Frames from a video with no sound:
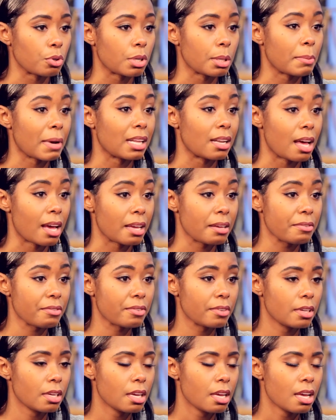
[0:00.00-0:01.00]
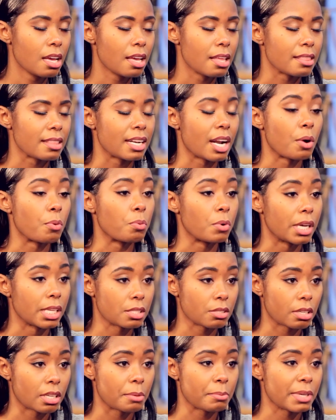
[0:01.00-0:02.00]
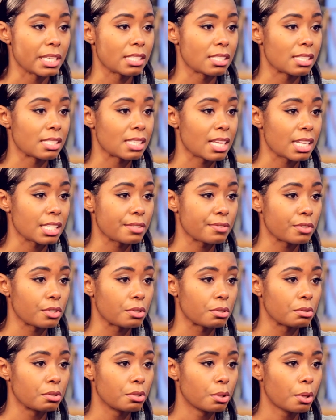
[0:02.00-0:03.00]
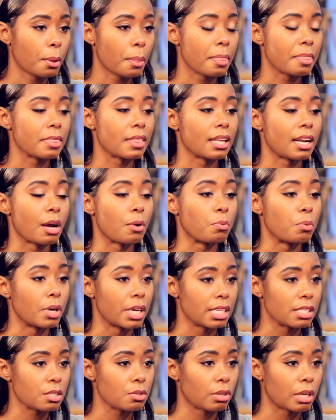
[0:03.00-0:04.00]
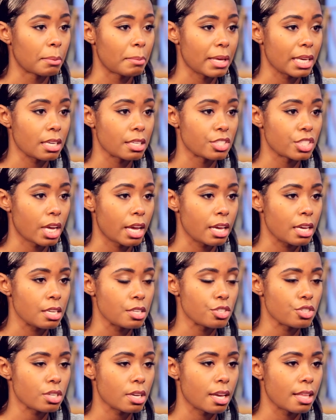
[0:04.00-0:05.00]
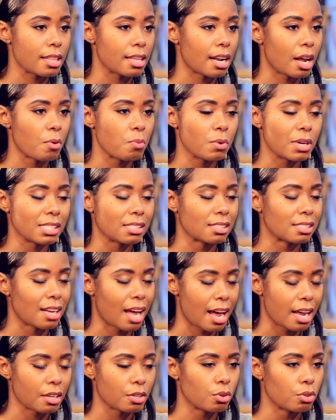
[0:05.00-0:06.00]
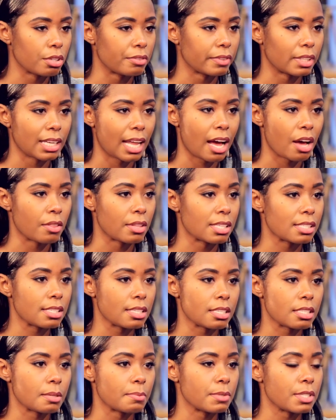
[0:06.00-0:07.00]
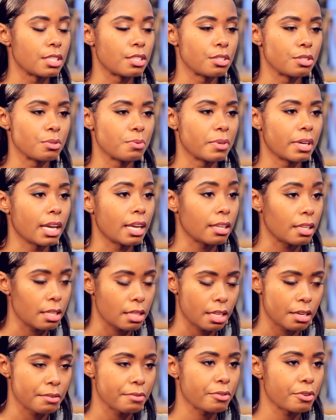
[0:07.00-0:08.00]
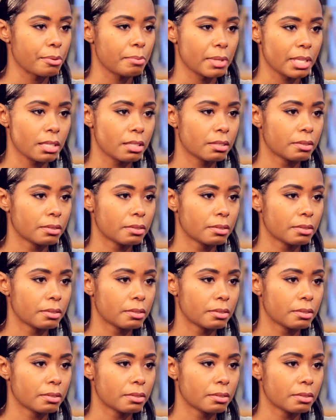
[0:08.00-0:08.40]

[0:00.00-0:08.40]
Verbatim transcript: on in my life, that I was going to be successful, that I was going to make a change, and that I was not going to rely on the system to do anything for me.